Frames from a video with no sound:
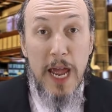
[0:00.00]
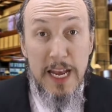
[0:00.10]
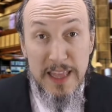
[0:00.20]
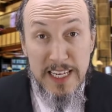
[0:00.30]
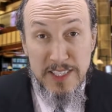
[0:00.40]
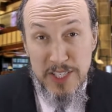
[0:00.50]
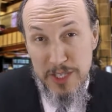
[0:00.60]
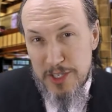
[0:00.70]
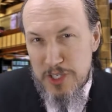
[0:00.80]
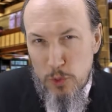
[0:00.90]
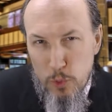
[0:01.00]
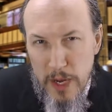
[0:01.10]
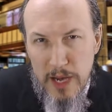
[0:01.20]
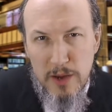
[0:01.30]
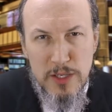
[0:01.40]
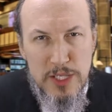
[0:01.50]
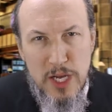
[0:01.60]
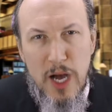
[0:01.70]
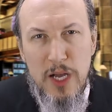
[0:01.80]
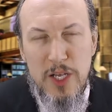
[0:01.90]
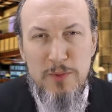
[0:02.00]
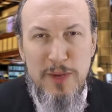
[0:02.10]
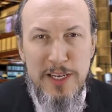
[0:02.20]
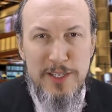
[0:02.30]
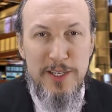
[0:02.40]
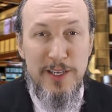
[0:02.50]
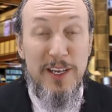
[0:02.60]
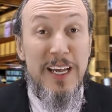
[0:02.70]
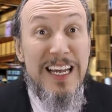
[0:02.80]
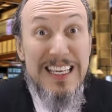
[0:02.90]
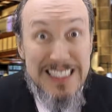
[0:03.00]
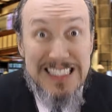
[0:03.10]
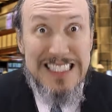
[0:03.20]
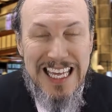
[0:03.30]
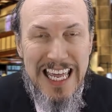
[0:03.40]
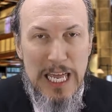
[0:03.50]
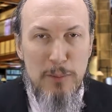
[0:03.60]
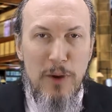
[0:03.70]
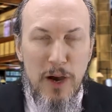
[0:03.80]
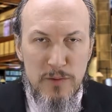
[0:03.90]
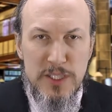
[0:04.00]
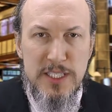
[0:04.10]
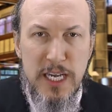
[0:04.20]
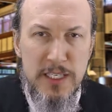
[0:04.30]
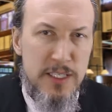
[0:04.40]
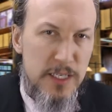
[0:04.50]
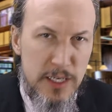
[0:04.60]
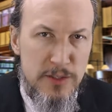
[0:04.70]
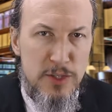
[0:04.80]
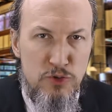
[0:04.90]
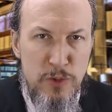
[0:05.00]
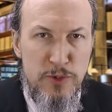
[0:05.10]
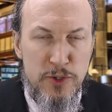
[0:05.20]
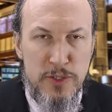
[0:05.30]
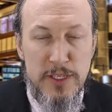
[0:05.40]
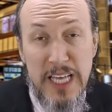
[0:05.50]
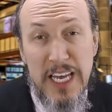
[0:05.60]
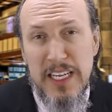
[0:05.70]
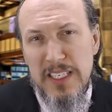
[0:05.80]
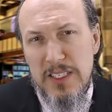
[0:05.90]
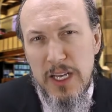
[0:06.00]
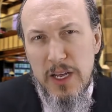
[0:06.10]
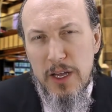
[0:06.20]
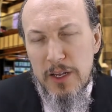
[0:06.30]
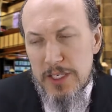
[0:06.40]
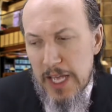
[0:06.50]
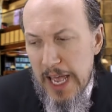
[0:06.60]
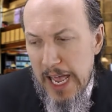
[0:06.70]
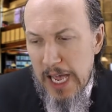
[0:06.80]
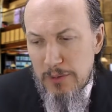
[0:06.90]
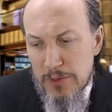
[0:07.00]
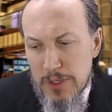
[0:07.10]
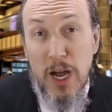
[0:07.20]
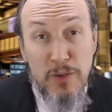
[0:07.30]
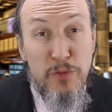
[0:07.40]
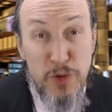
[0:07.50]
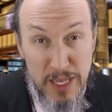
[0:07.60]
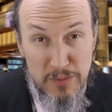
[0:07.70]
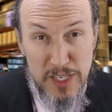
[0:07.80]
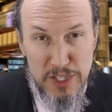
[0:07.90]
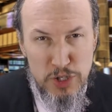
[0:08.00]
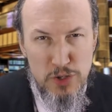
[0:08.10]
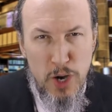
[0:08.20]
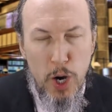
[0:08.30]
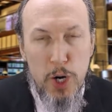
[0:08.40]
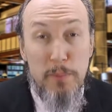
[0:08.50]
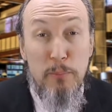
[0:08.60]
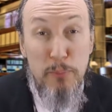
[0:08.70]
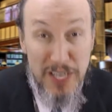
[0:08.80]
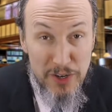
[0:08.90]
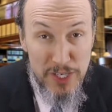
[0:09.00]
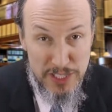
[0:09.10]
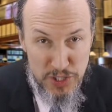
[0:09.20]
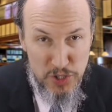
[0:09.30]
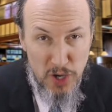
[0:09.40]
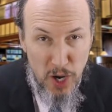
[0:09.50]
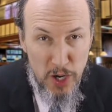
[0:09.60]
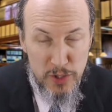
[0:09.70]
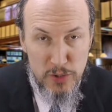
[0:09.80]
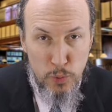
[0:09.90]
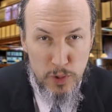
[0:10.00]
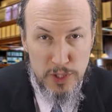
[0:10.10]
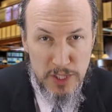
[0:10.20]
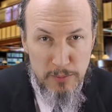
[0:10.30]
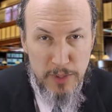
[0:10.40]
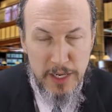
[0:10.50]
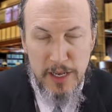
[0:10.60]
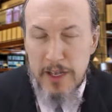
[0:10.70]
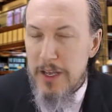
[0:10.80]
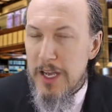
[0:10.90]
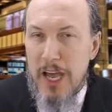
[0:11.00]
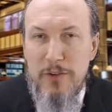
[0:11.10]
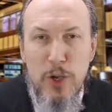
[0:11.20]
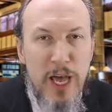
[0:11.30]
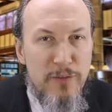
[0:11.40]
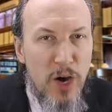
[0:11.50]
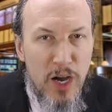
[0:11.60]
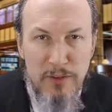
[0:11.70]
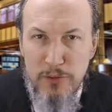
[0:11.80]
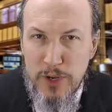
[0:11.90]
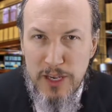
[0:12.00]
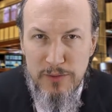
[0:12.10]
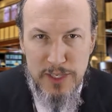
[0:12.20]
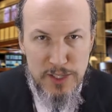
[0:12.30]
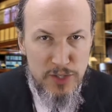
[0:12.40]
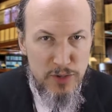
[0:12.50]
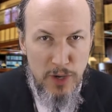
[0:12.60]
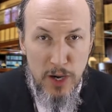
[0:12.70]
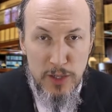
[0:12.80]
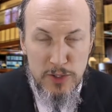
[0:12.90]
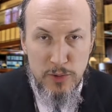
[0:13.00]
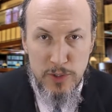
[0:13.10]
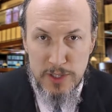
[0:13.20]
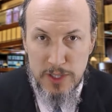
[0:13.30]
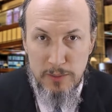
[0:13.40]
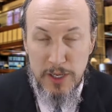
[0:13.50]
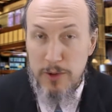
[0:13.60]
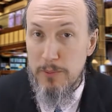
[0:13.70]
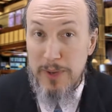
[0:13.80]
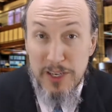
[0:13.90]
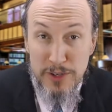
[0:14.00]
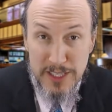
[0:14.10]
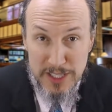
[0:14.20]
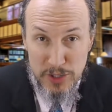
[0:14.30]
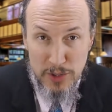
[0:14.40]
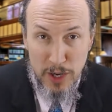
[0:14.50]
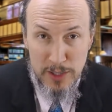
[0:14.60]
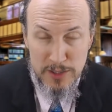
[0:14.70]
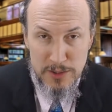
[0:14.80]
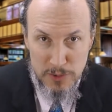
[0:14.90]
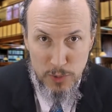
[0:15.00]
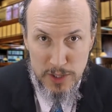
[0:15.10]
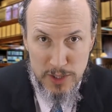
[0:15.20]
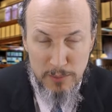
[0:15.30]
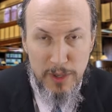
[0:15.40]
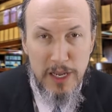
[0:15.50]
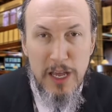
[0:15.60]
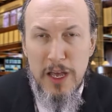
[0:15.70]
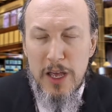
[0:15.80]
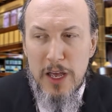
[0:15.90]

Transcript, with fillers: And this here is a well documented scheme of Satan in the scriptures, and that is to have unforgiveness in your heart, bitterness in your heart towards somebody. If you have unforgiveness in your heart towards somebody, or bitterness in your heart towards somebody,